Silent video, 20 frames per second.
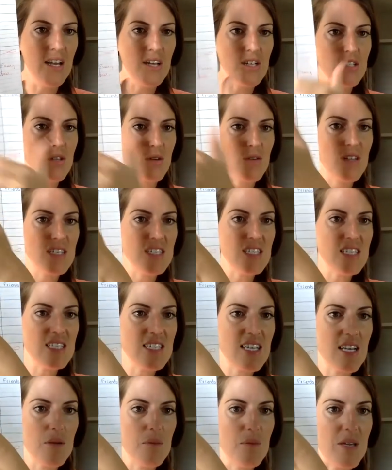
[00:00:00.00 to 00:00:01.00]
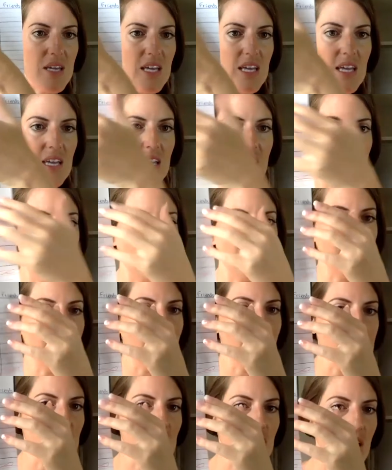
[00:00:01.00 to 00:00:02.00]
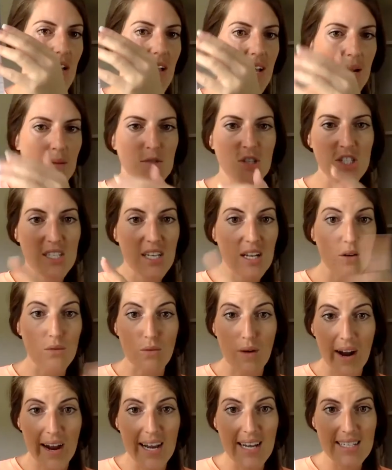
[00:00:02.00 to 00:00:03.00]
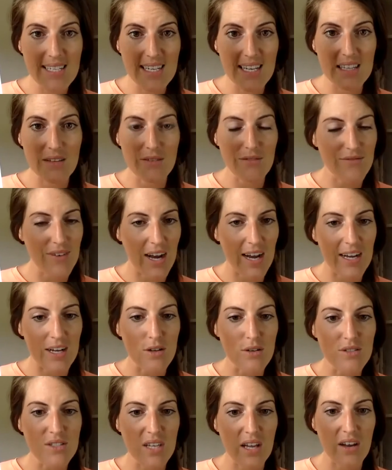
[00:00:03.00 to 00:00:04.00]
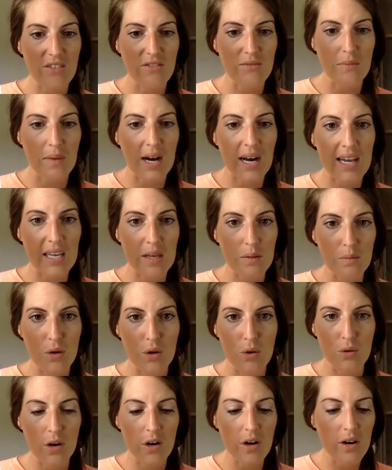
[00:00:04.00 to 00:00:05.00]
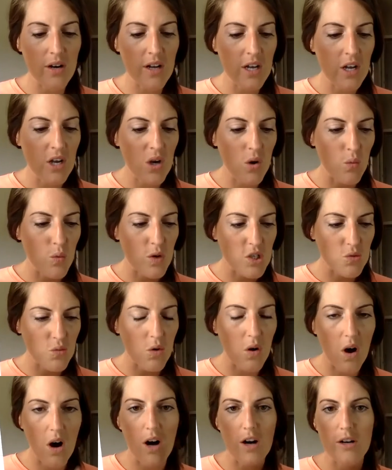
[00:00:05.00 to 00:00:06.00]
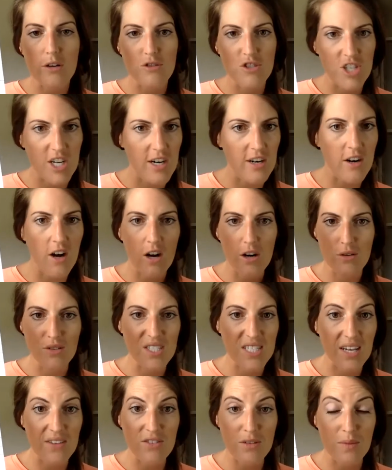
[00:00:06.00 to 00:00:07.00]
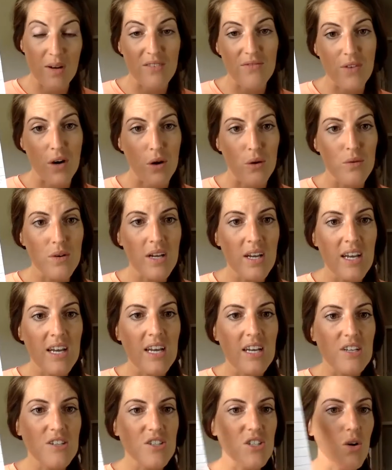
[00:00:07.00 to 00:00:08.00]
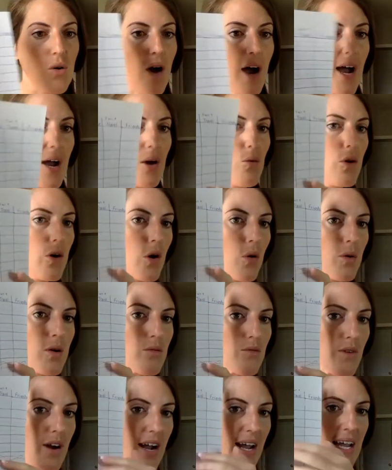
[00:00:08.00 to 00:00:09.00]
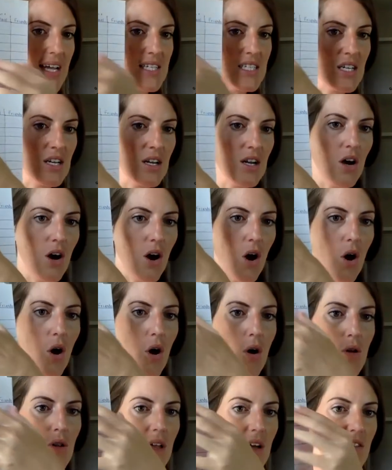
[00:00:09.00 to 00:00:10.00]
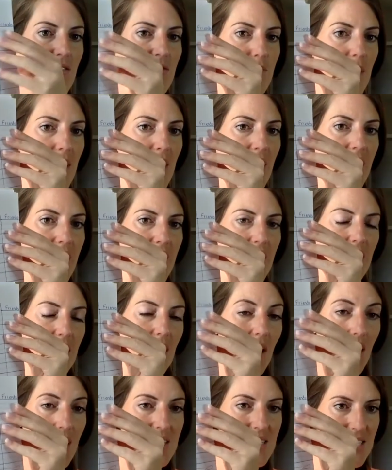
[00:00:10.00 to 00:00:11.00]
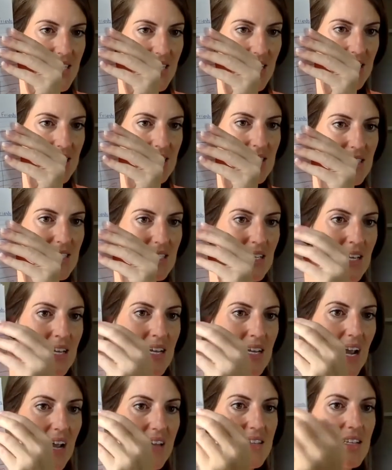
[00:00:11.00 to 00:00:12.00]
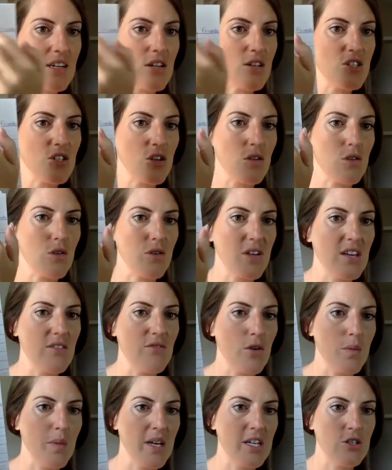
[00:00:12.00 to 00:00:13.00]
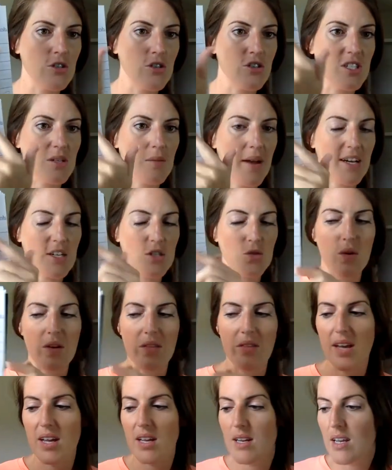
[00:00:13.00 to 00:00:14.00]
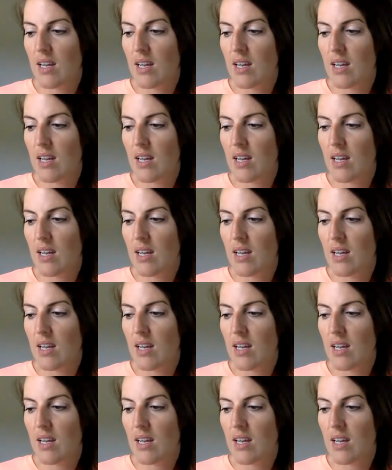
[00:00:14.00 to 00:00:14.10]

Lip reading: So this is going to be in a nutshell, and I'm just going to write in the files of my computer, which will auto-share and auto-save to my phone. So I will go and write all of my content, and then I'll start looking for pictures to match with it.